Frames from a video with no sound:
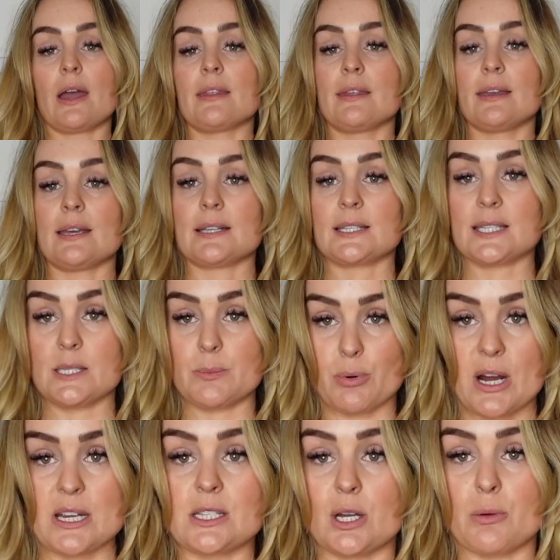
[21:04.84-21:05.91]
in the
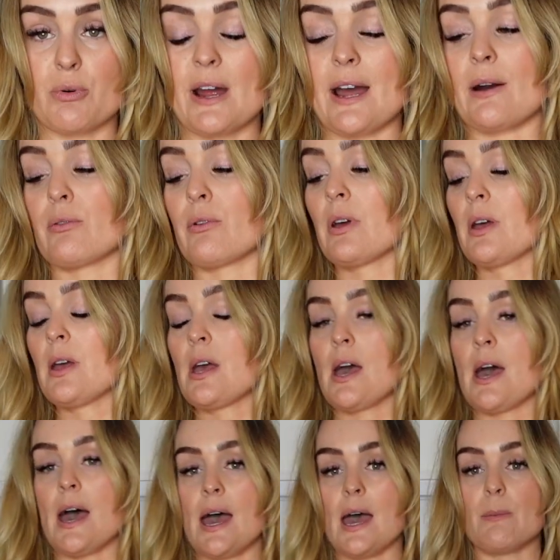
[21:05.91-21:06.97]
espresso brown.
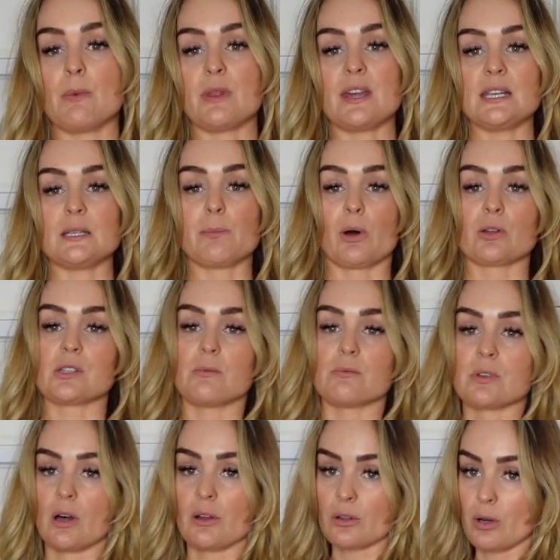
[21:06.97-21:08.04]
These
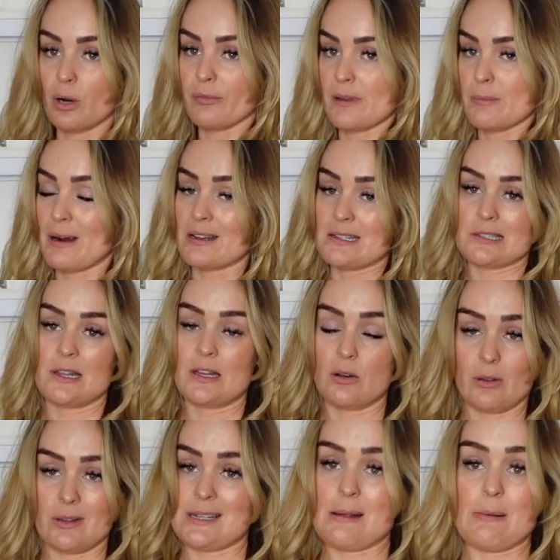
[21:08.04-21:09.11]
bottoms are the coffee brown, so they're
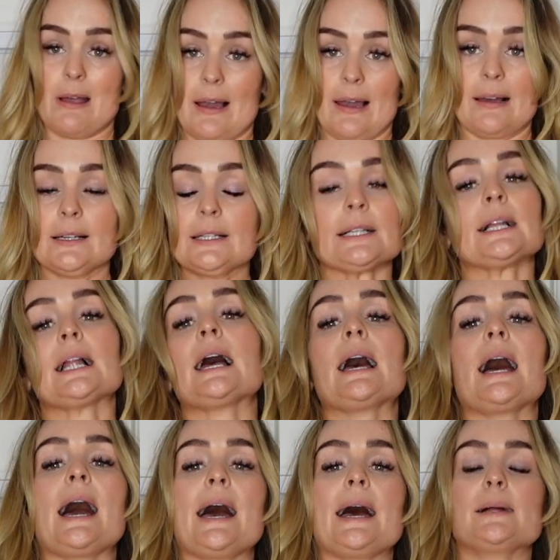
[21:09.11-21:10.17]
not the same colour.
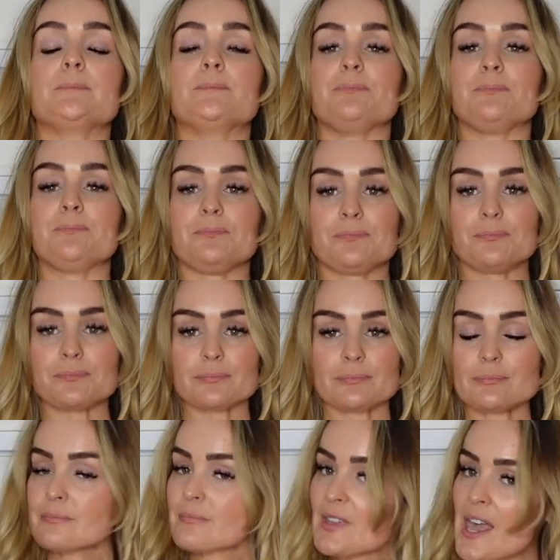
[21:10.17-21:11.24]
And
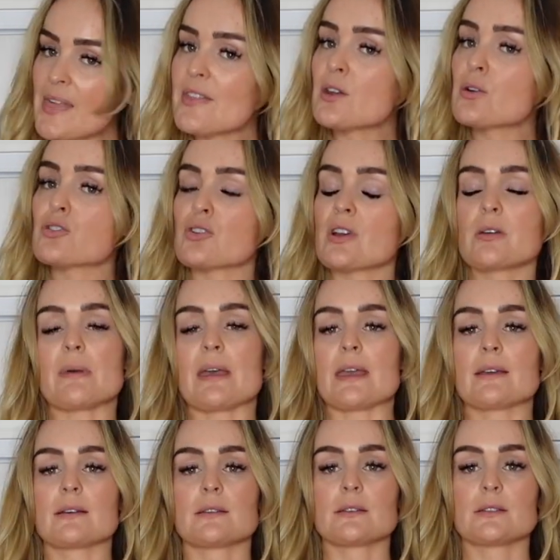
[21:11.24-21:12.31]
they're not trying to be,
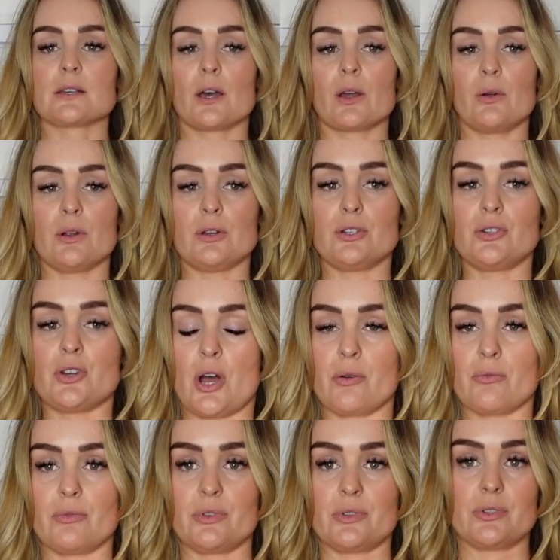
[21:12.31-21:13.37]
so
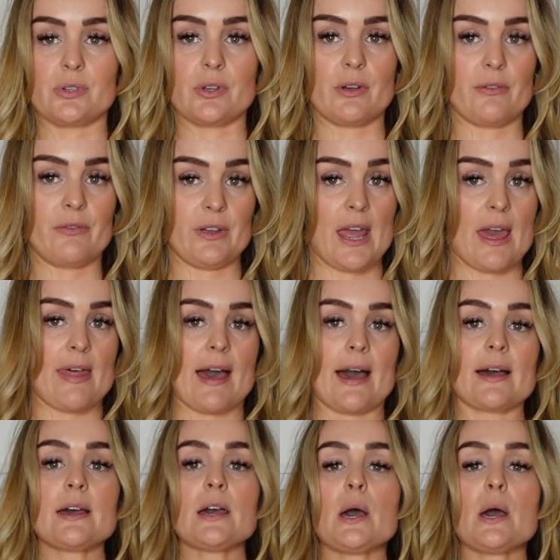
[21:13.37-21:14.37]
don't forget that.